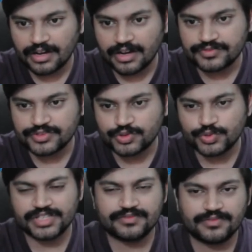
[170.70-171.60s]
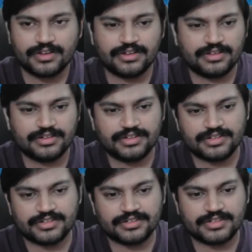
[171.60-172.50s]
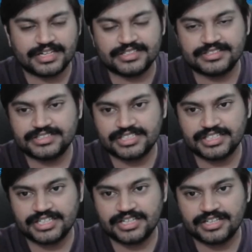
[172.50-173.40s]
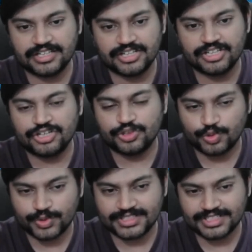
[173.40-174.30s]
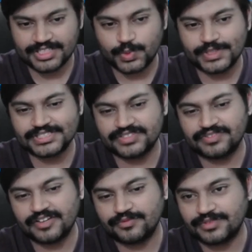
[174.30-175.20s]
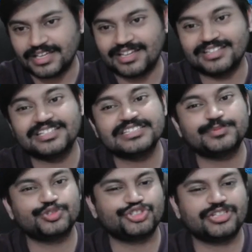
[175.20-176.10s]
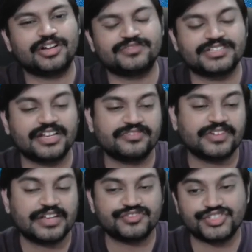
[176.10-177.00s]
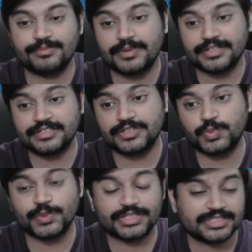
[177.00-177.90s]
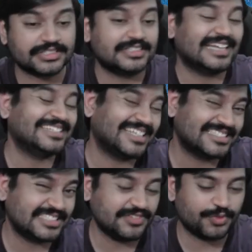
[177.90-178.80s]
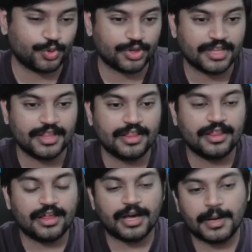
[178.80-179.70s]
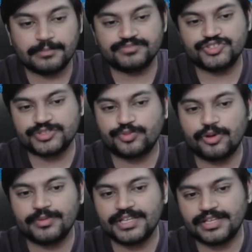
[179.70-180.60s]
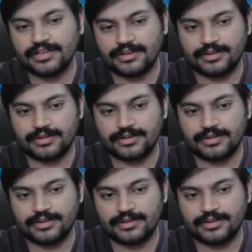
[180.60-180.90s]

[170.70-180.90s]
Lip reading: rook e1, knight d3, rook e3, queen c5. And in this position after f5, she blundered with knight takes c4. She was probably